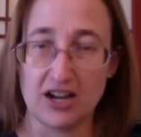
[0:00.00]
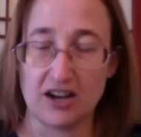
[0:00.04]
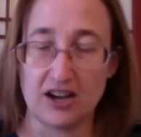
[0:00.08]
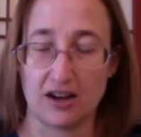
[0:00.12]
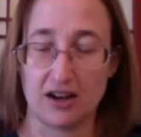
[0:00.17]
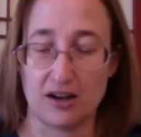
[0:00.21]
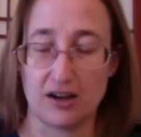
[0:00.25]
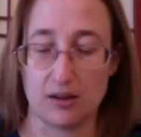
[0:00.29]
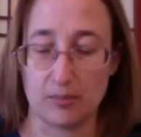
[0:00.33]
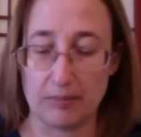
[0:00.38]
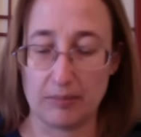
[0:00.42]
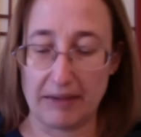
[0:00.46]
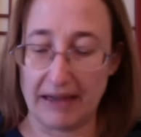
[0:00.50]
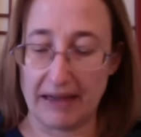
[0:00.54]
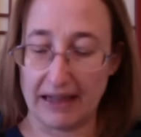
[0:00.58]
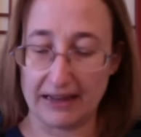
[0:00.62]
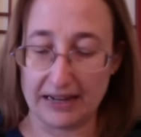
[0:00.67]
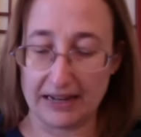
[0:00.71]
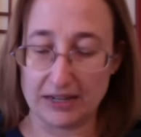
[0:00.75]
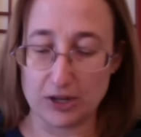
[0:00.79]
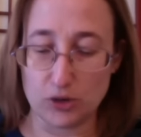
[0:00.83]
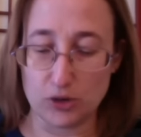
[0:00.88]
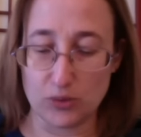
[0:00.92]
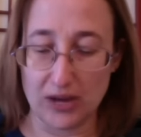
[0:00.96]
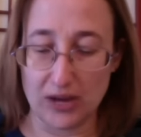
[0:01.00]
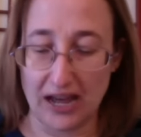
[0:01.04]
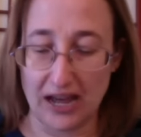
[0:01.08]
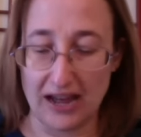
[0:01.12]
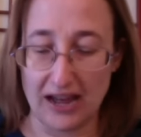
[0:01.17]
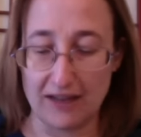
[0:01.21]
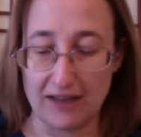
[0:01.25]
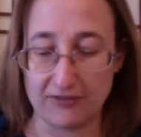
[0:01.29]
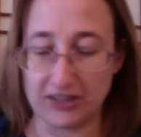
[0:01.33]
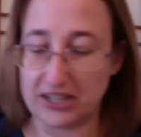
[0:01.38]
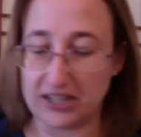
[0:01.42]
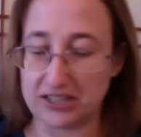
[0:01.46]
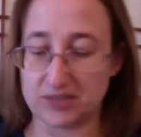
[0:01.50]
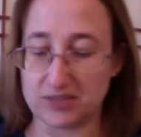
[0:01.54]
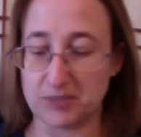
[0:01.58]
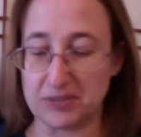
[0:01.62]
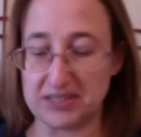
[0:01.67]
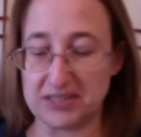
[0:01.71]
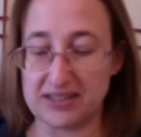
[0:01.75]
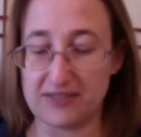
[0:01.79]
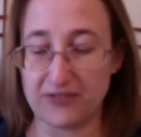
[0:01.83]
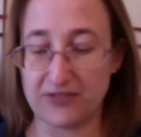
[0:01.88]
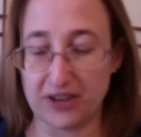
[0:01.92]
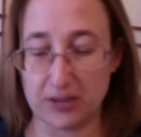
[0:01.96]
And I don't have like
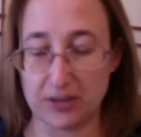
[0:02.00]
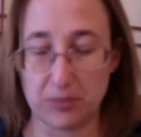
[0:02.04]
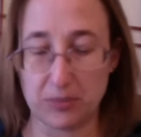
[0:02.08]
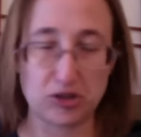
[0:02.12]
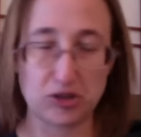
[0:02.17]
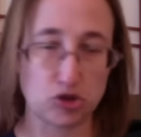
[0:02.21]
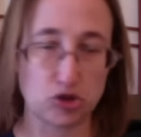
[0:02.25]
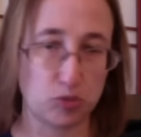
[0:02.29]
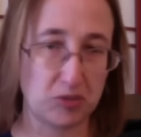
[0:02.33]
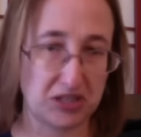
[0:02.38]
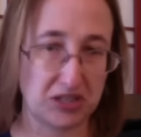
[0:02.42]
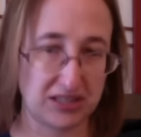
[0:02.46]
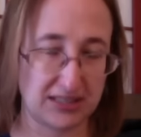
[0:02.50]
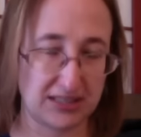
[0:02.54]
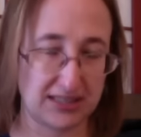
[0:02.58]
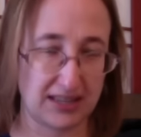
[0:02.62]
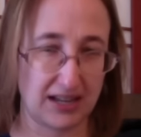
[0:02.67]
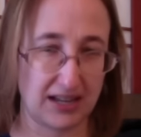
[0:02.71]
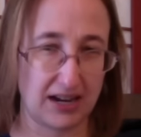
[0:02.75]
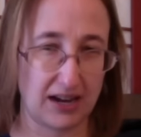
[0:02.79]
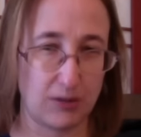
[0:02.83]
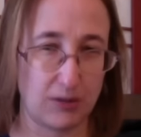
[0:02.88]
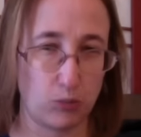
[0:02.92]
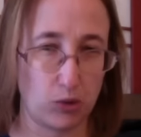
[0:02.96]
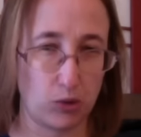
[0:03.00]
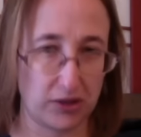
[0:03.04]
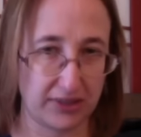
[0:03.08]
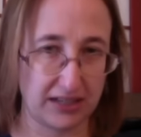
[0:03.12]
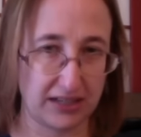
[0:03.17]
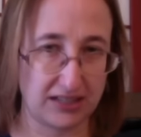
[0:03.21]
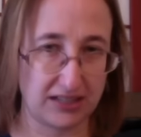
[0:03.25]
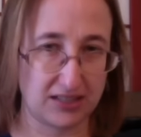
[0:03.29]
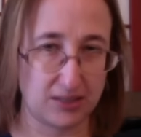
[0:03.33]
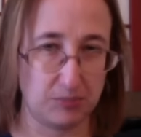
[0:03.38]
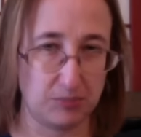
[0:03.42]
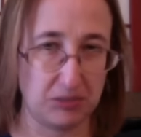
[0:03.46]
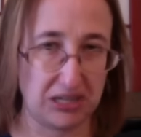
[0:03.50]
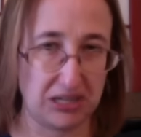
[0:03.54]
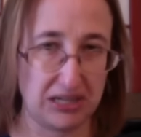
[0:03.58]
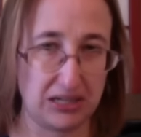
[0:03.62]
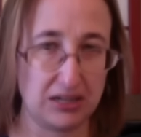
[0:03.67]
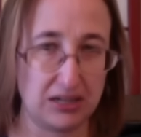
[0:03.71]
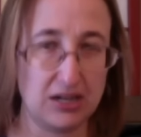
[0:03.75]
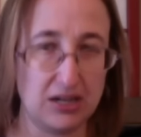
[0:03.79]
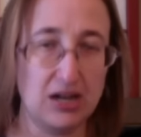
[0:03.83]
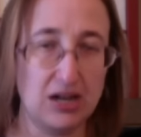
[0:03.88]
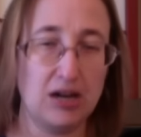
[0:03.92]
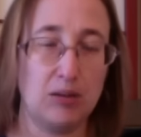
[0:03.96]
specific measurements that I want that to
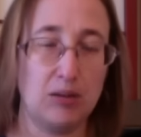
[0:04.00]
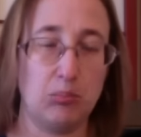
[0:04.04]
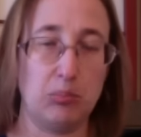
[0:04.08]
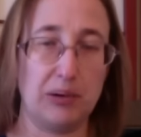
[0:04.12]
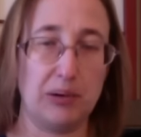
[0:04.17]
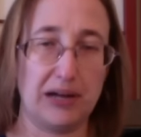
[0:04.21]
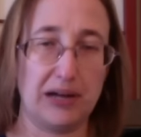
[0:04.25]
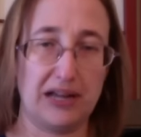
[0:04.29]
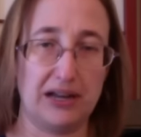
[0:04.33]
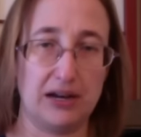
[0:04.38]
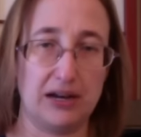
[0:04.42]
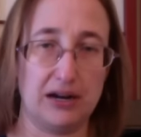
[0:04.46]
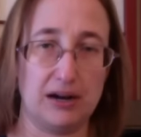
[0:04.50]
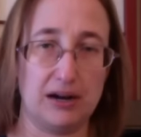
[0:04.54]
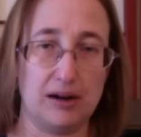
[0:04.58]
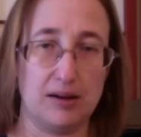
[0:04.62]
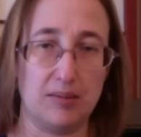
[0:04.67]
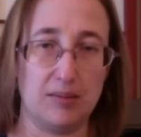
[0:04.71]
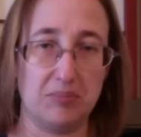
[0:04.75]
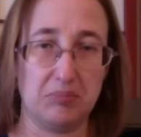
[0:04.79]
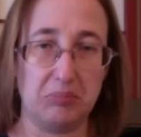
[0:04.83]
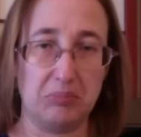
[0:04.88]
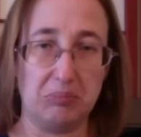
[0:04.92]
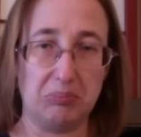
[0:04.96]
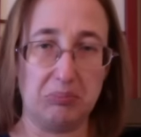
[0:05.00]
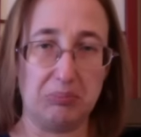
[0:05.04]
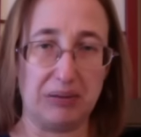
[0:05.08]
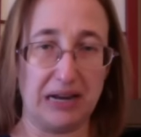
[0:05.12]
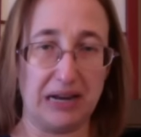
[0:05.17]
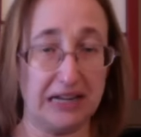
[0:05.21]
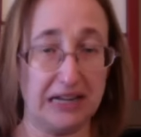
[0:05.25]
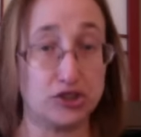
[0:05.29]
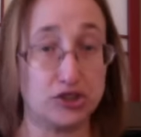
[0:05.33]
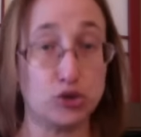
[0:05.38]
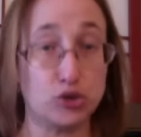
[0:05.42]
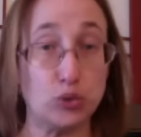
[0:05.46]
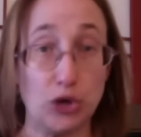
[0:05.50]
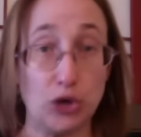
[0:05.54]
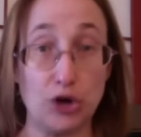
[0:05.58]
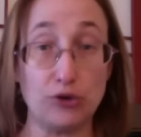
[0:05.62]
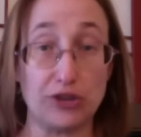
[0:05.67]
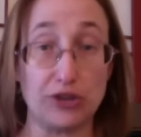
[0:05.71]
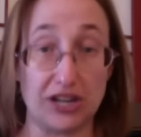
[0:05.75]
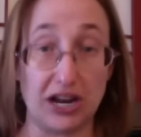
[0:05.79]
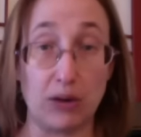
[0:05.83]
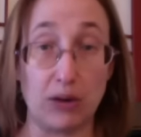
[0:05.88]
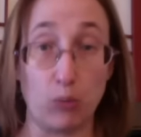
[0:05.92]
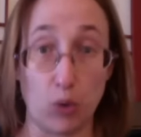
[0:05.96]
be, but I do know
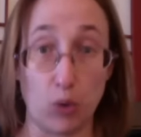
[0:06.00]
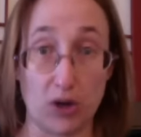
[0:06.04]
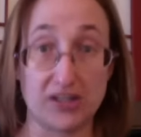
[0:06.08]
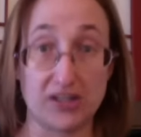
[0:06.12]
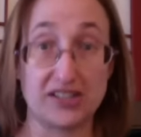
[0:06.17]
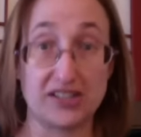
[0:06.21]
that I want